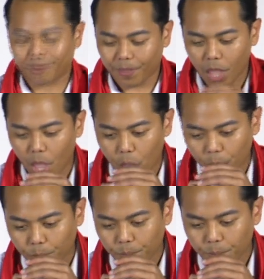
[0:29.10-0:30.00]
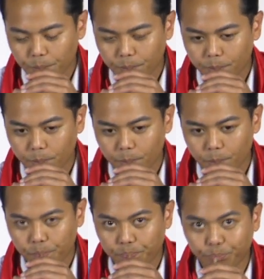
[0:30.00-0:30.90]

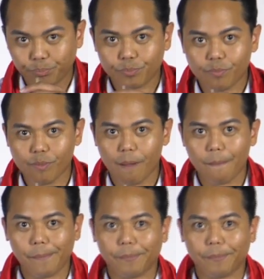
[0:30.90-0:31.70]
Nothing is said.